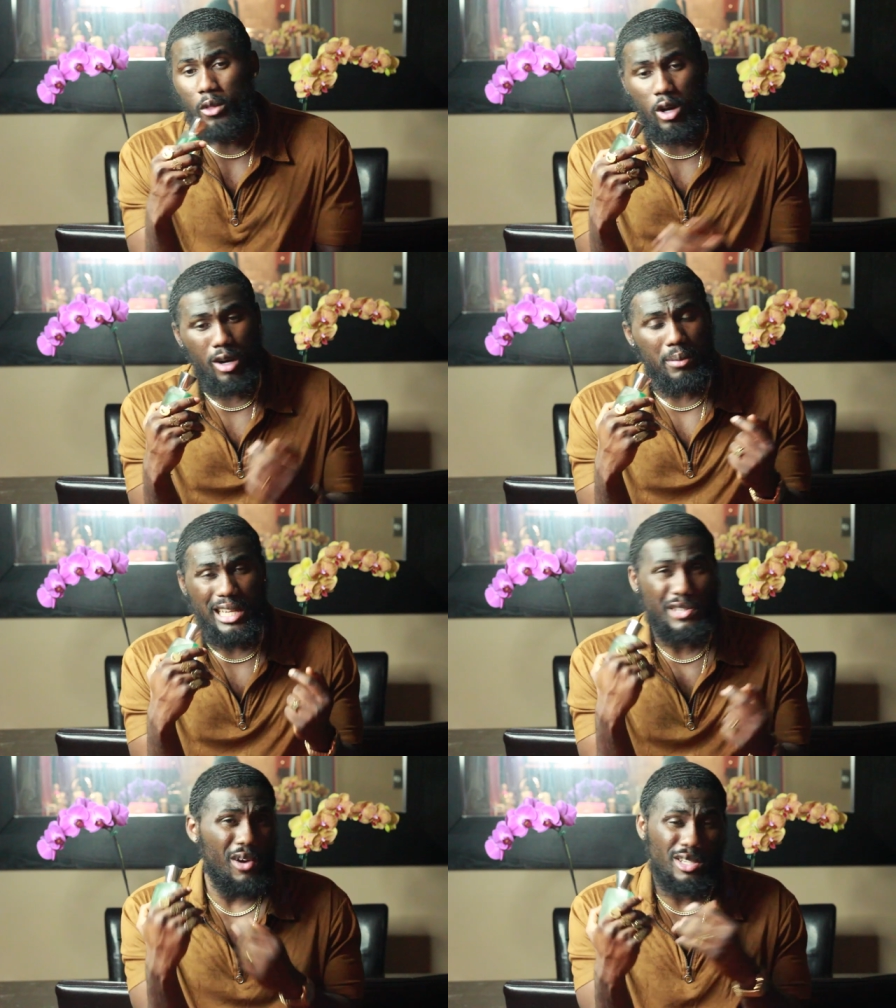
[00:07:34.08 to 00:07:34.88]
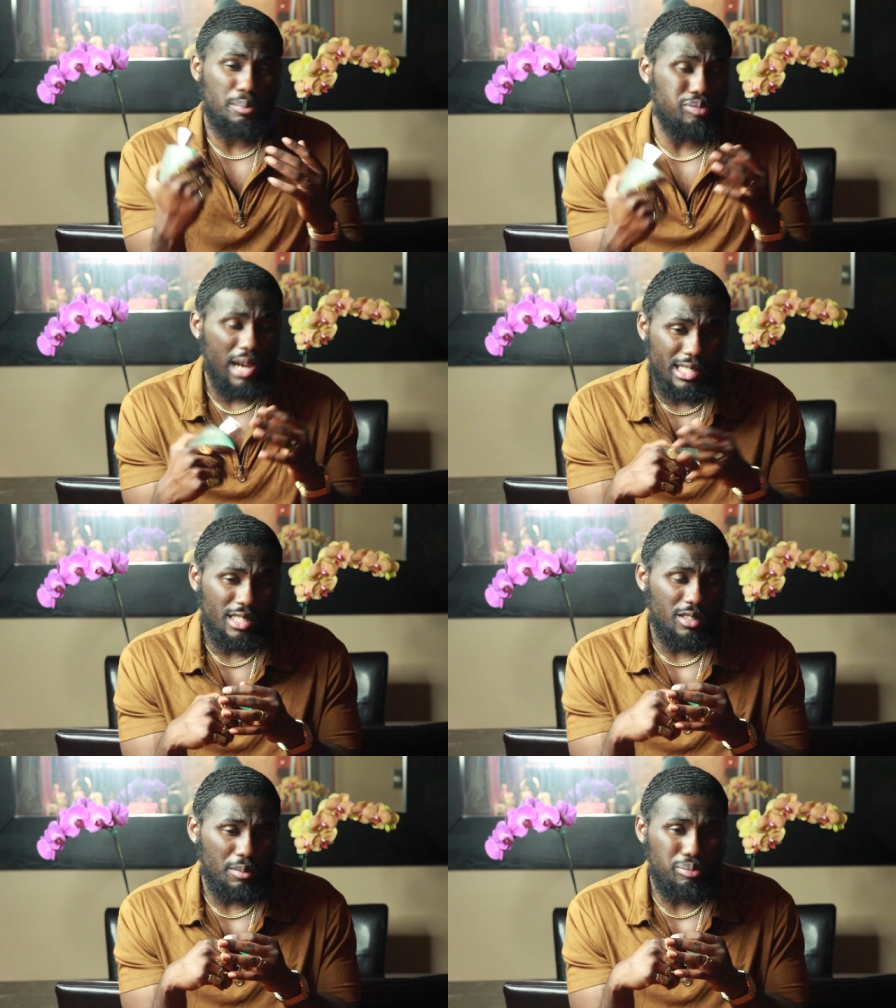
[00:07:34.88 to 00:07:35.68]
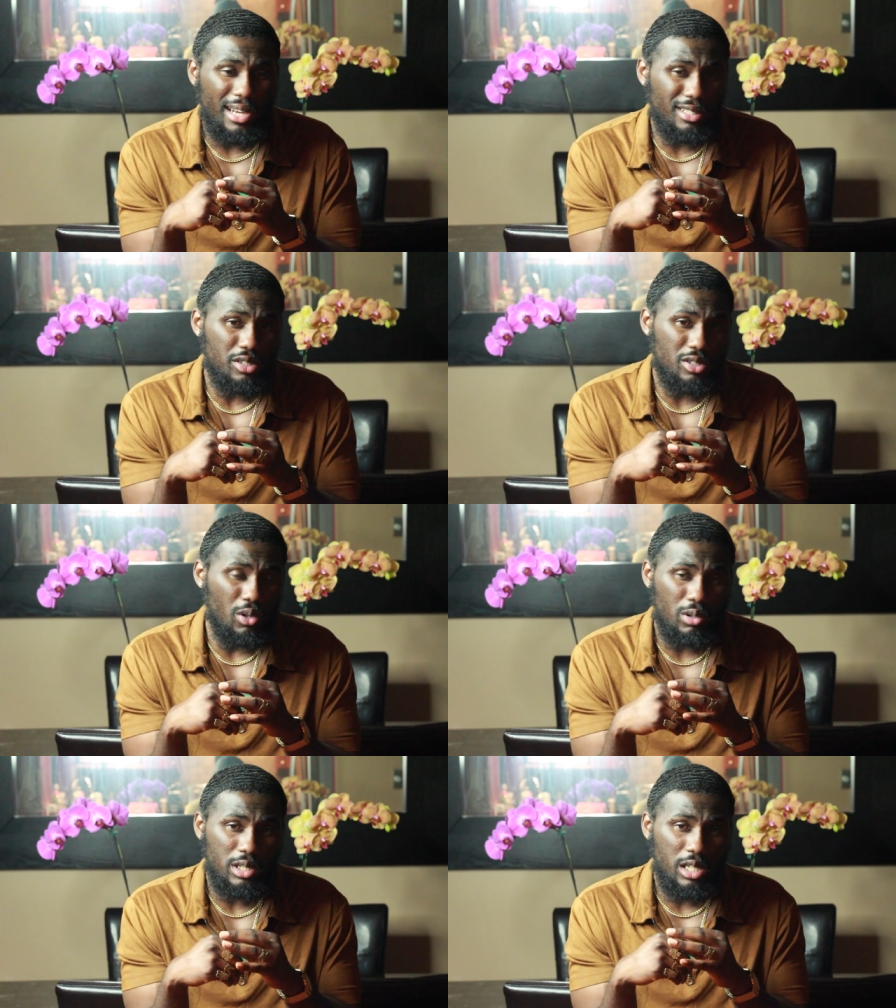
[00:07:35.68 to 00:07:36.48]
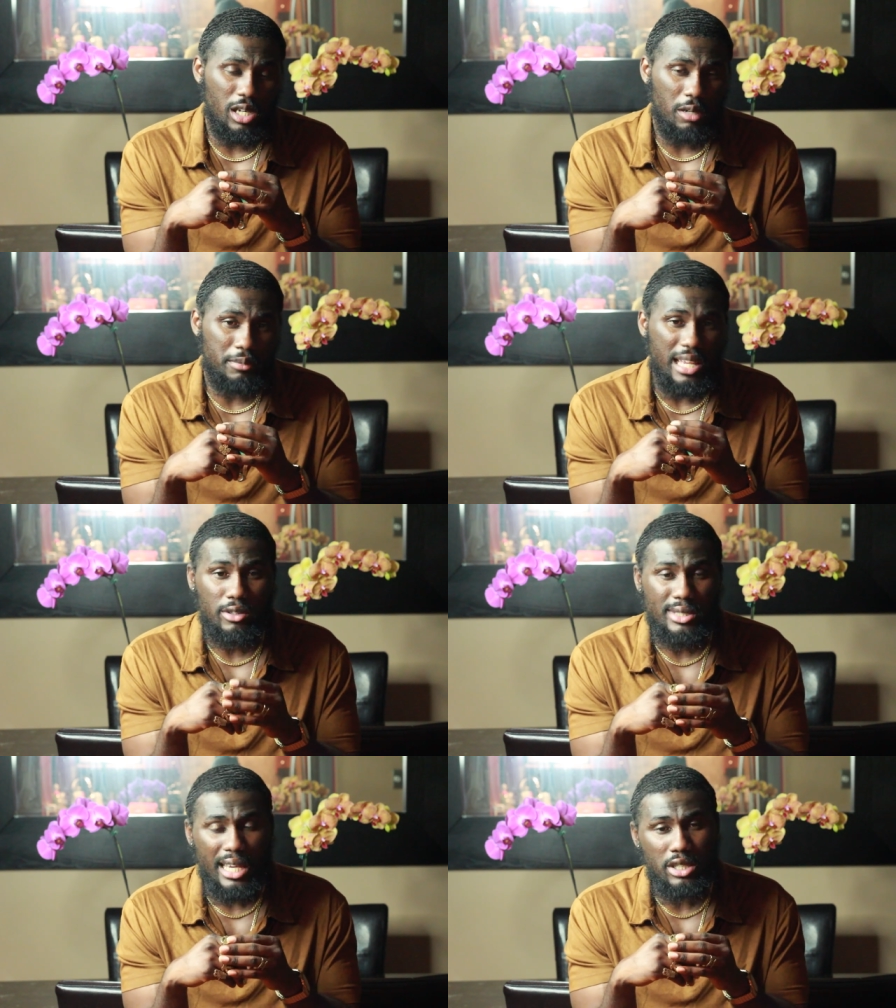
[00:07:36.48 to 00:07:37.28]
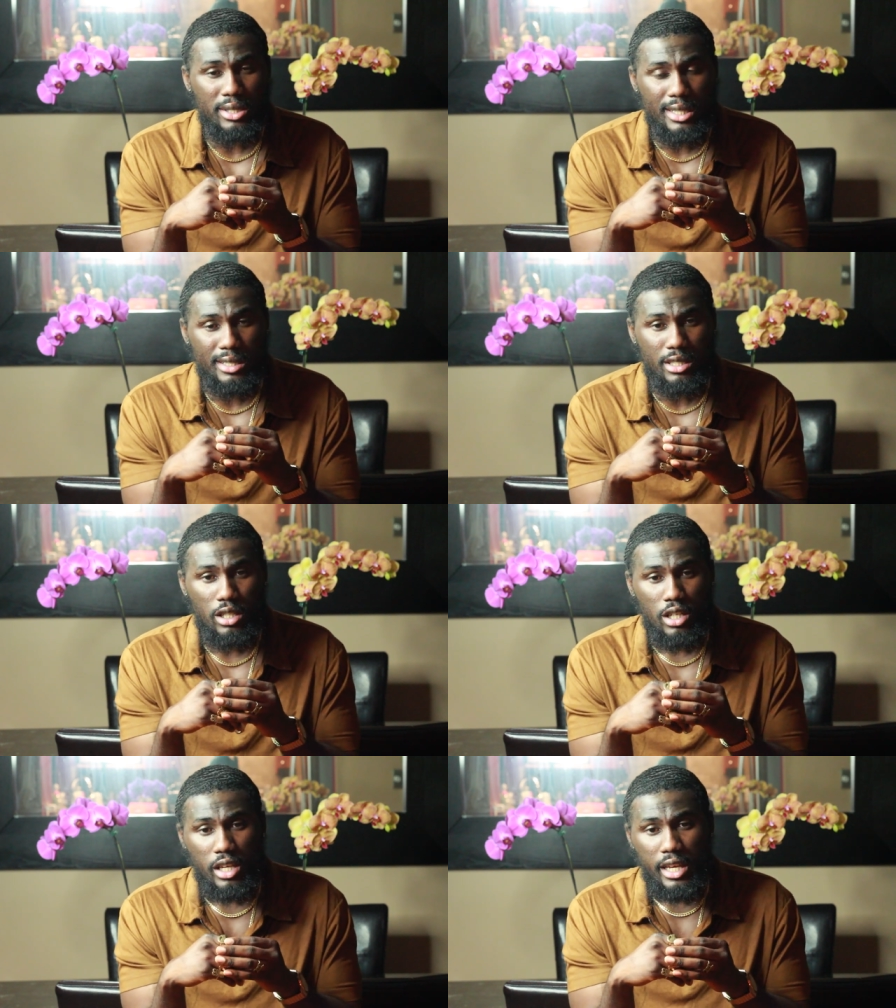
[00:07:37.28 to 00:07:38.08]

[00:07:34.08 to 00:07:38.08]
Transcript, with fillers: um, as far as the pricing, the pricing is the only um, downside to this